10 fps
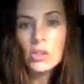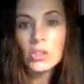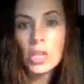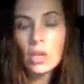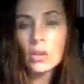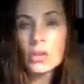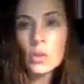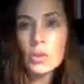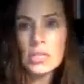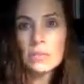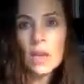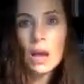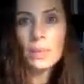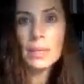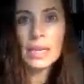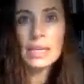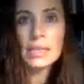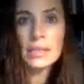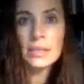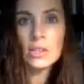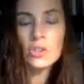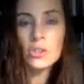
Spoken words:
So the wisdom topic is,